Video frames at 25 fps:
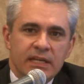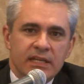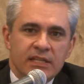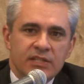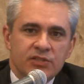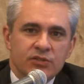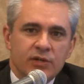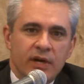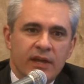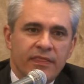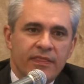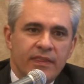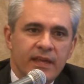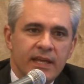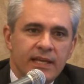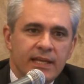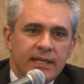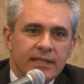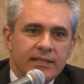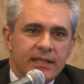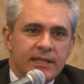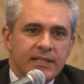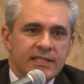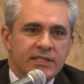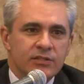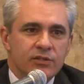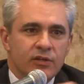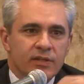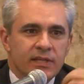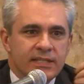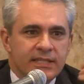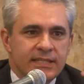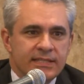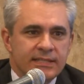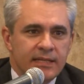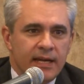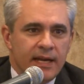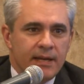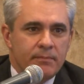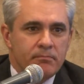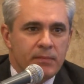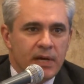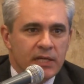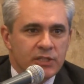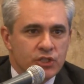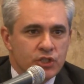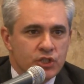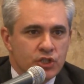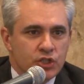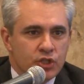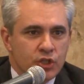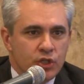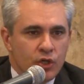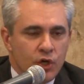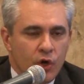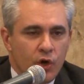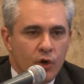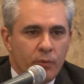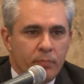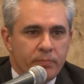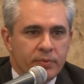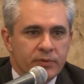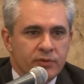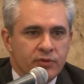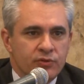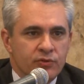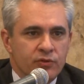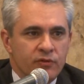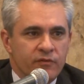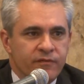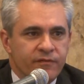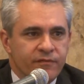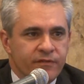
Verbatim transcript: So I think there is not necessarily much scope to